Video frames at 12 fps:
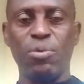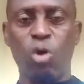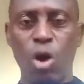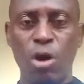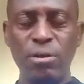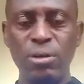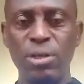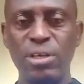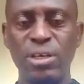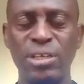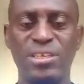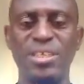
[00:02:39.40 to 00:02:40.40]
corn?
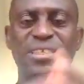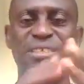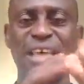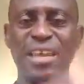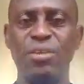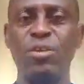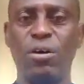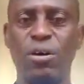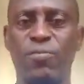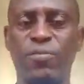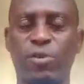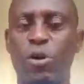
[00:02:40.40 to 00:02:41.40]
Is it selling
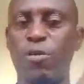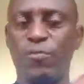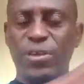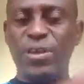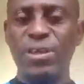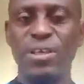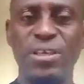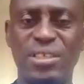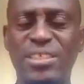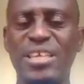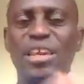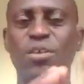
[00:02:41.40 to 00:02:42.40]
of coffee? Is
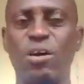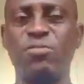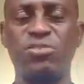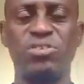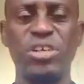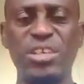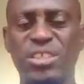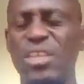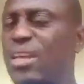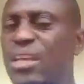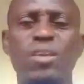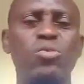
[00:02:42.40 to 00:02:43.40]
it selling of drinks?
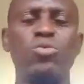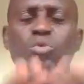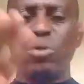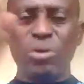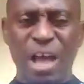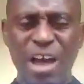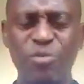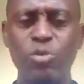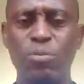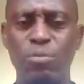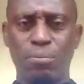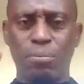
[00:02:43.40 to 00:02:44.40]
You have
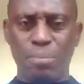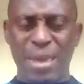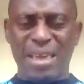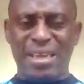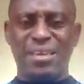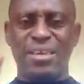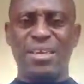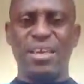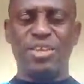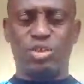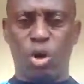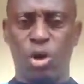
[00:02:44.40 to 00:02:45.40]
to make
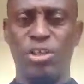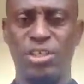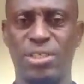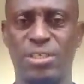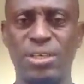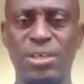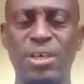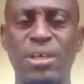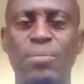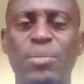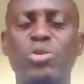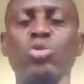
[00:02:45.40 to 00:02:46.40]
a choice.
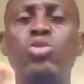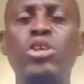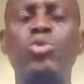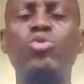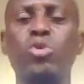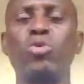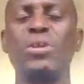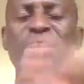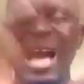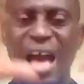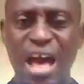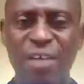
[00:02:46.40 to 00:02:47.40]
But you need to
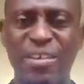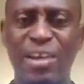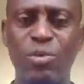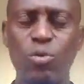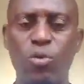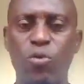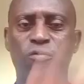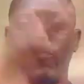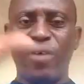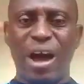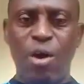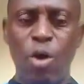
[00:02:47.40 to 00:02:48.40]
have an
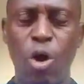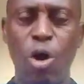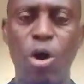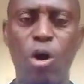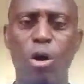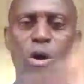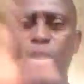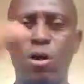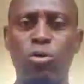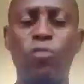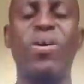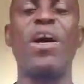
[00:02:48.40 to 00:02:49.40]
overall